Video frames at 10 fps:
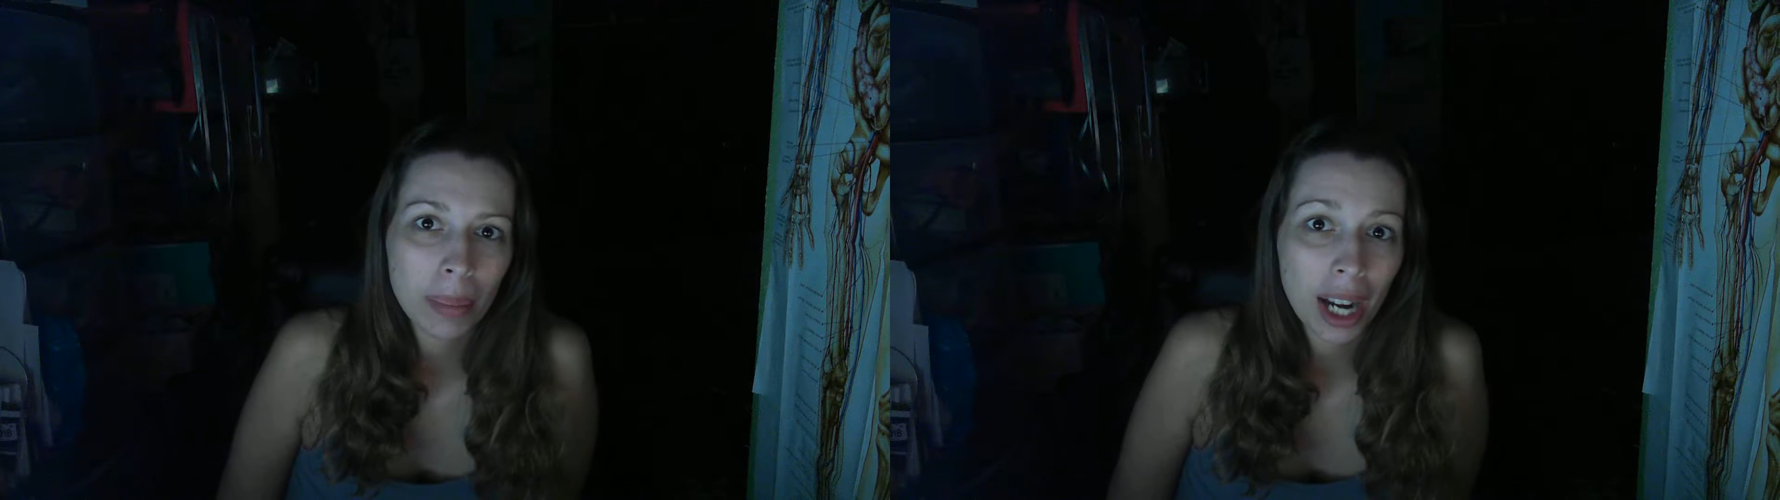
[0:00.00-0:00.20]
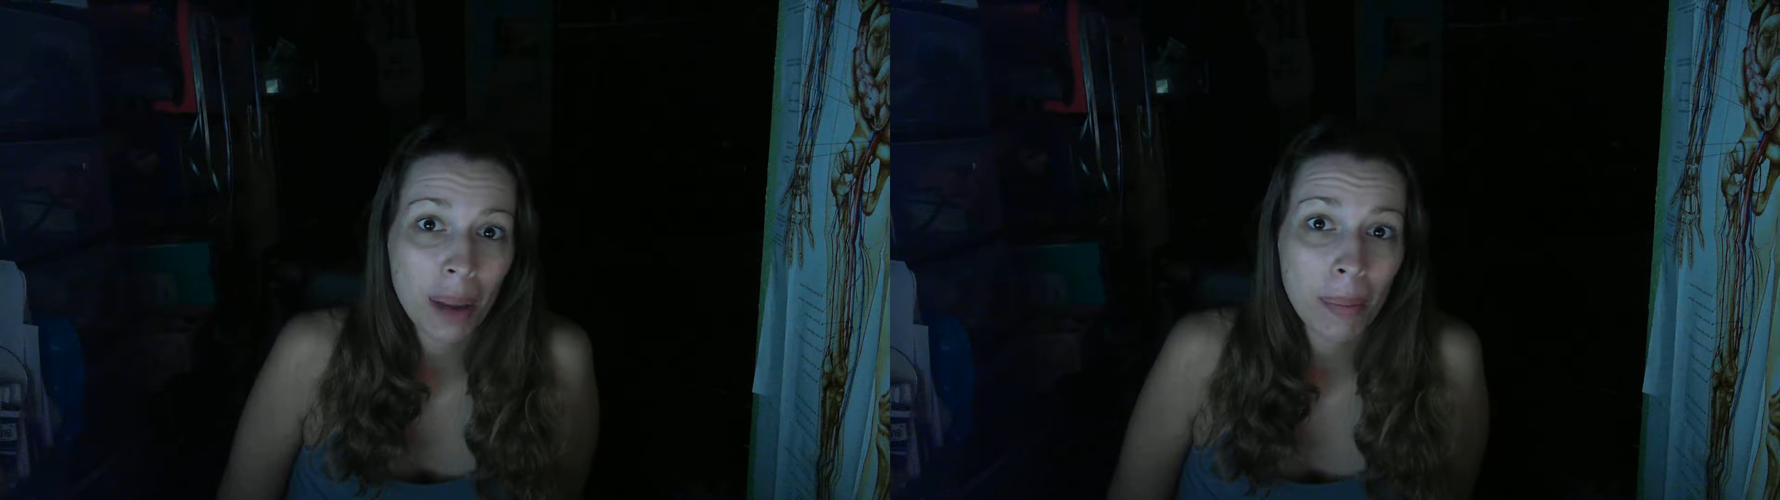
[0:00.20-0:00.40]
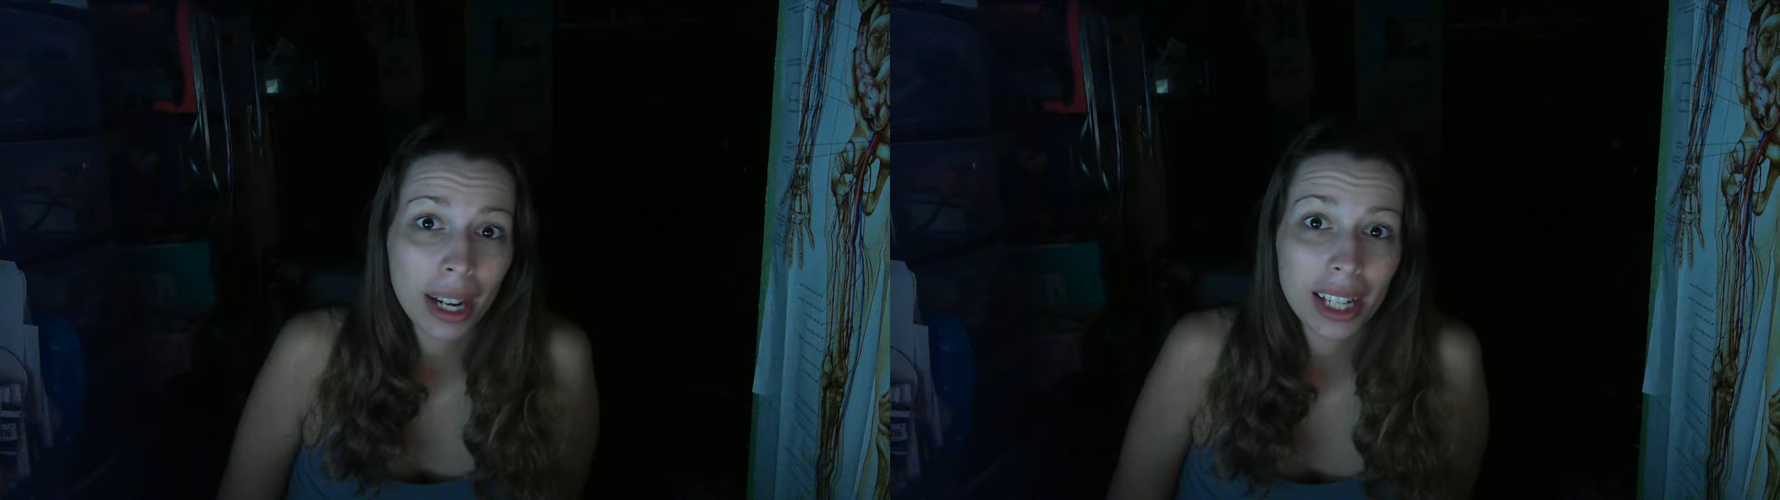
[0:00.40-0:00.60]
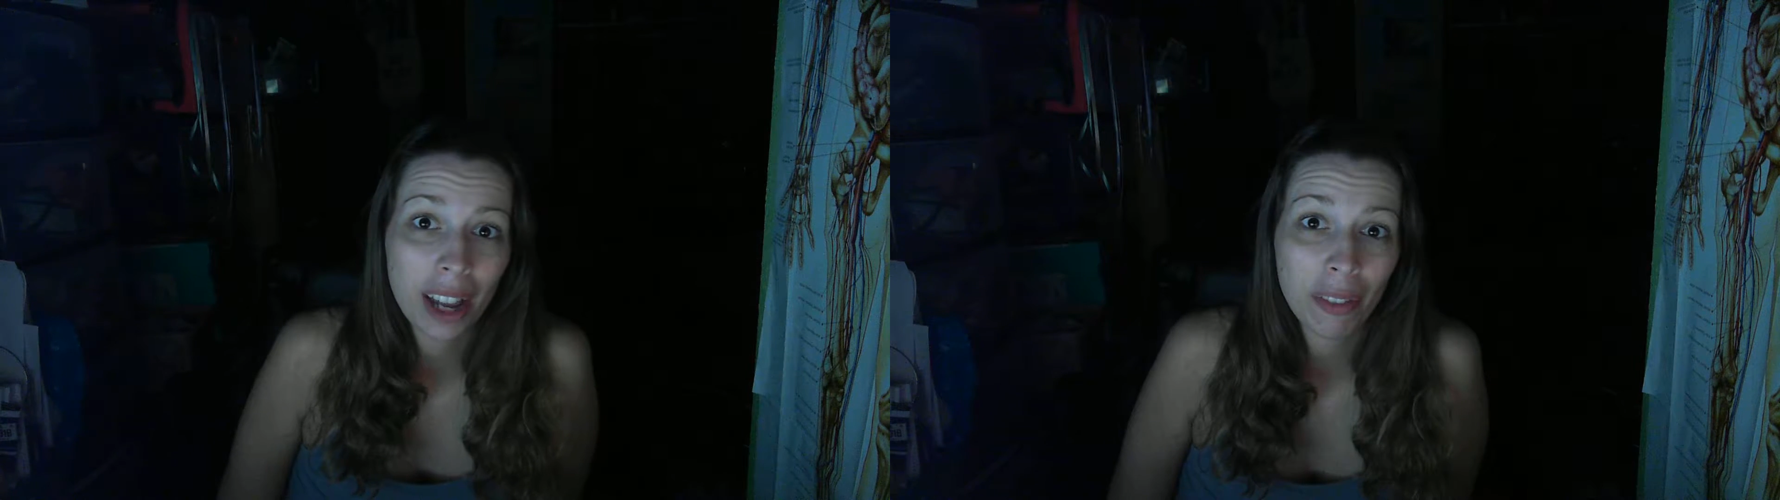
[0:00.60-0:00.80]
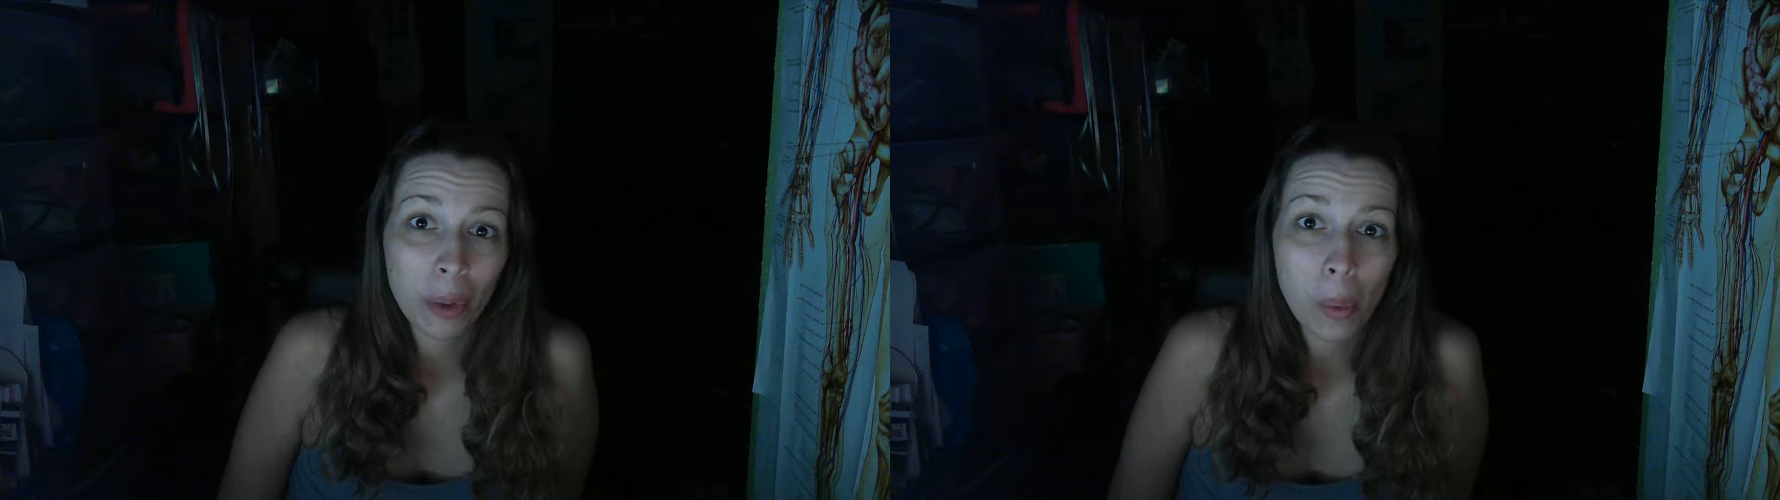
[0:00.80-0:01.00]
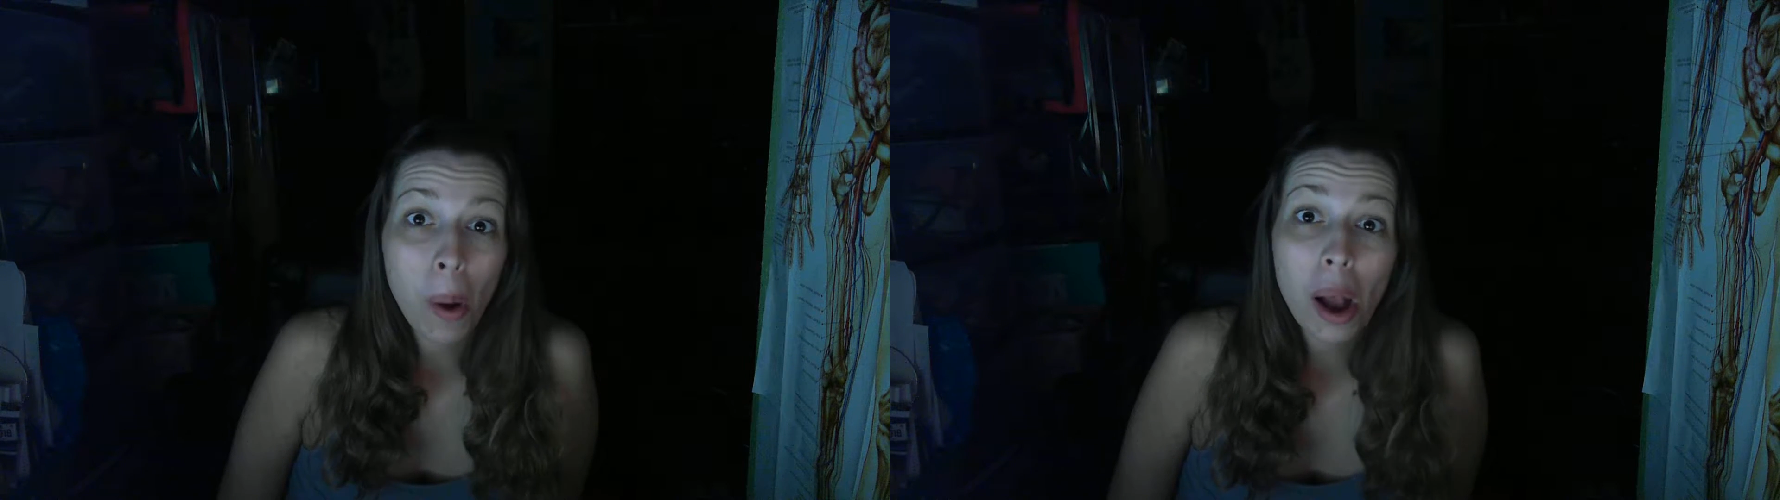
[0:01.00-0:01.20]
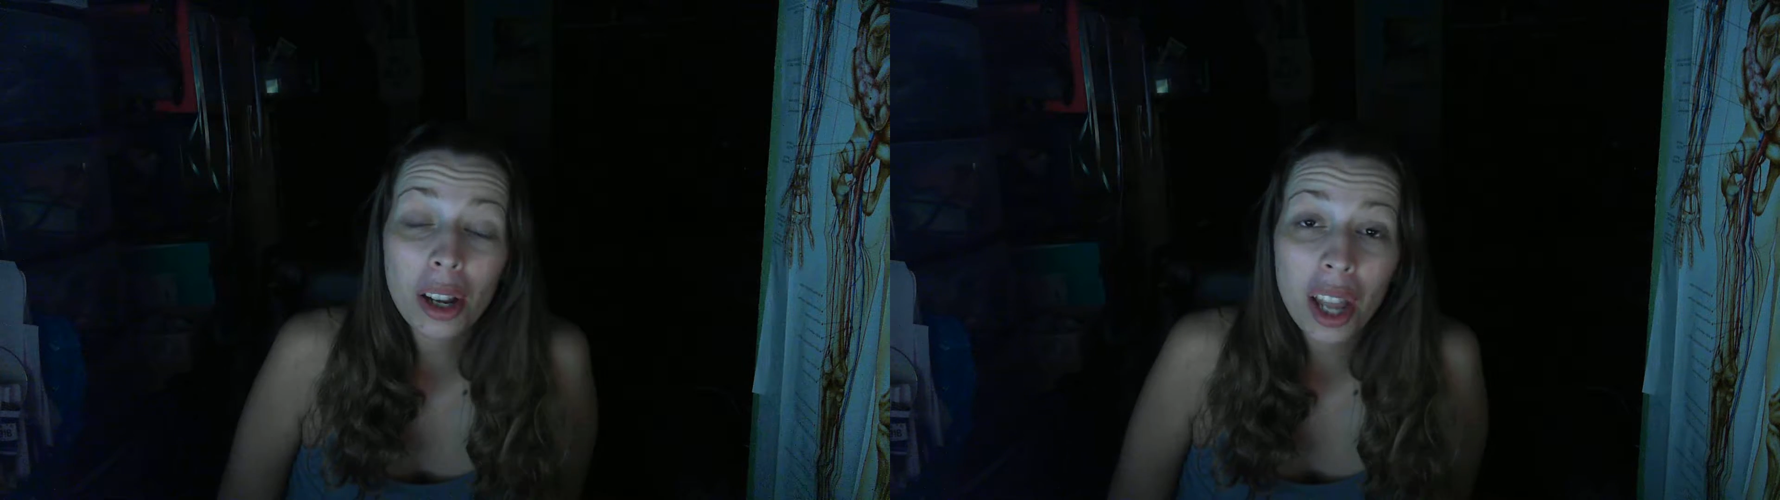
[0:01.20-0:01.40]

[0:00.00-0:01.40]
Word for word: that I might never walk